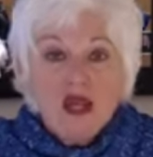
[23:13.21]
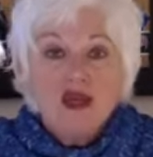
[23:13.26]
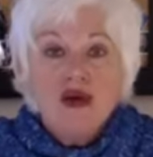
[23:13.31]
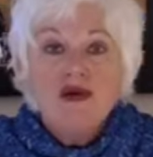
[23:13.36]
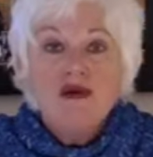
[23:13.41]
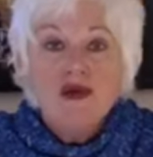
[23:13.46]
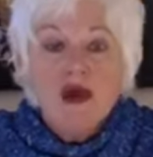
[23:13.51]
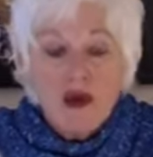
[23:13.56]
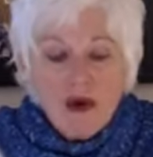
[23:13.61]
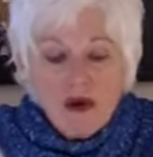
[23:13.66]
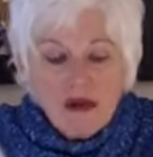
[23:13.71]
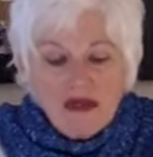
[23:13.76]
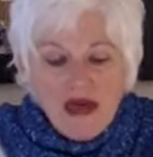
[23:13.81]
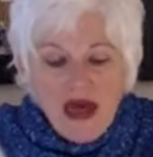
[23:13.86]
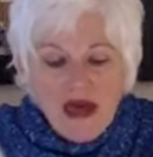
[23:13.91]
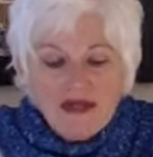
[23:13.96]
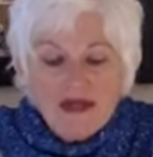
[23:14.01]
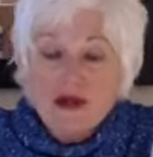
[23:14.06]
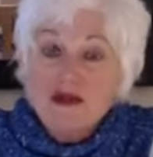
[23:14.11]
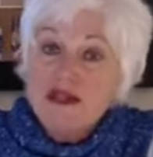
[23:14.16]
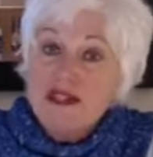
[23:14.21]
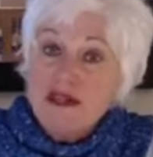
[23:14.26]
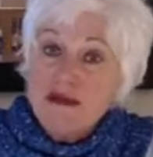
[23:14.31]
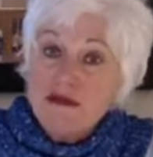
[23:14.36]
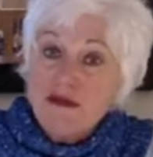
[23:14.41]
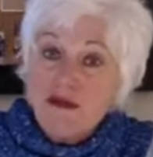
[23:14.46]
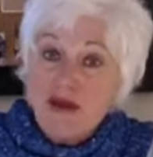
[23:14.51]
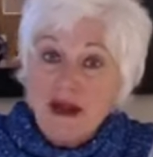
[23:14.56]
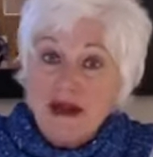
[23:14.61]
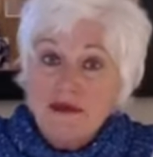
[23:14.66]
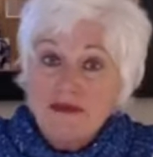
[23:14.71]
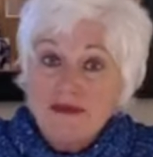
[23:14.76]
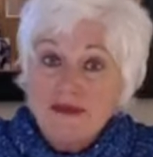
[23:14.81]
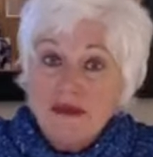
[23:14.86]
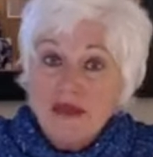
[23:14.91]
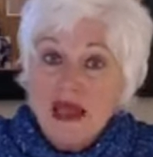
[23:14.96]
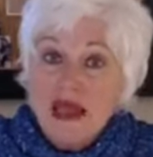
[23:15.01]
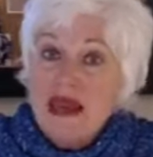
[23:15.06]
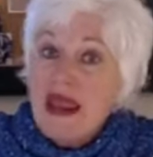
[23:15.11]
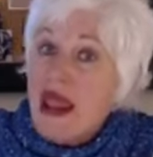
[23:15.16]
you know that they're different,
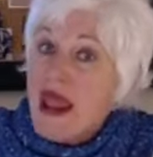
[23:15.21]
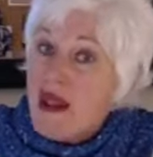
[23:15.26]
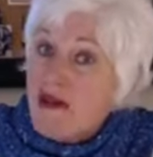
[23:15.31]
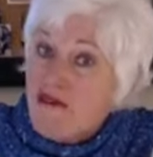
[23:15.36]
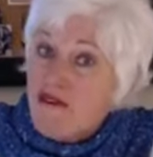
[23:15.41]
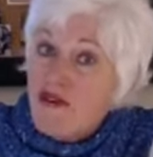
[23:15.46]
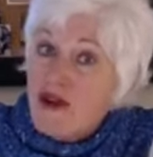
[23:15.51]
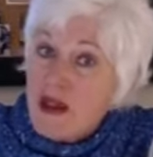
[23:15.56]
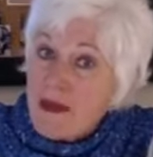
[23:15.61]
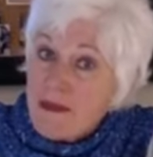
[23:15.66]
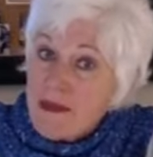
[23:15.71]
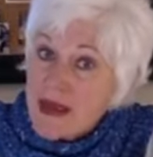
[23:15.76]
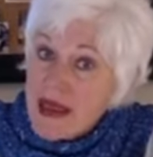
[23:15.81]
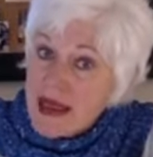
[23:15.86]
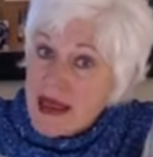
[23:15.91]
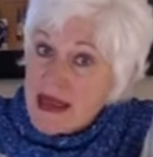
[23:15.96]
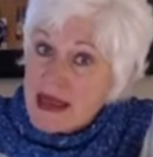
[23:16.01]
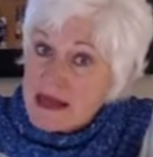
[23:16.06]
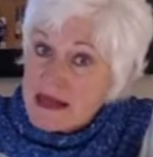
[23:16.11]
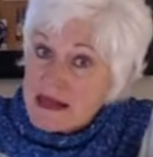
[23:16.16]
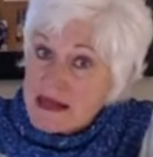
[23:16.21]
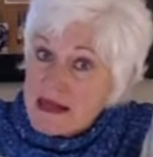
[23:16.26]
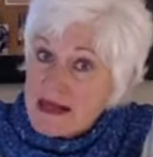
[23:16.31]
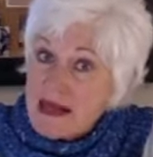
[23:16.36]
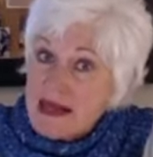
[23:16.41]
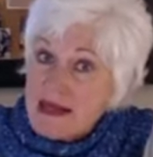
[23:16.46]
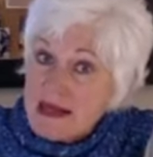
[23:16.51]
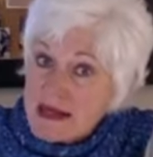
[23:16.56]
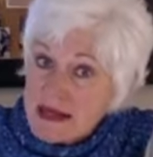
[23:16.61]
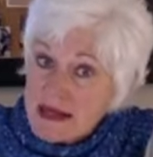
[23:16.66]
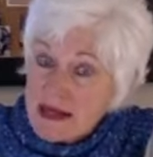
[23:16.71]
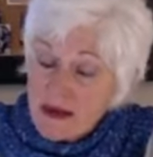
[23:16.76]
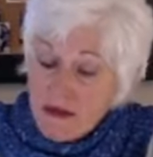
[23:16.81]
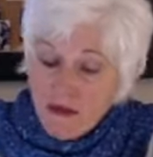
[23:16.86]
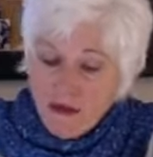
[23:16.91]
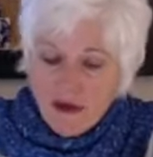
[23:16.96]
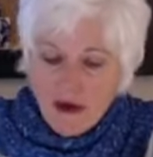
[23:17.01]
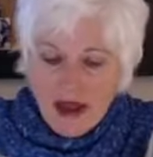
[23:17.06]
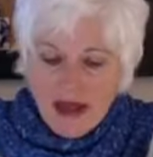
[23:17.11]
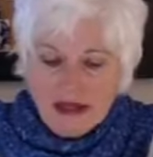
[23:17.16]
that every piece is
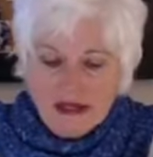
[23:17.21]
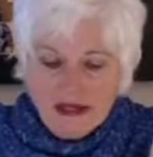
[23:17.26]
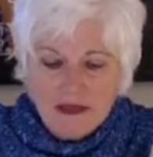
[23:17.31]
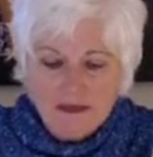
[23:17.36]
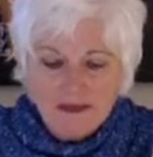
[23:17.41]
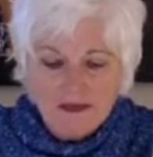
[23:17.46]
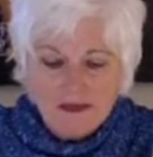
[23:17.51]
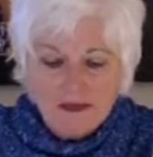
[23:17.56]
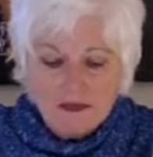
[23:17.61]
different.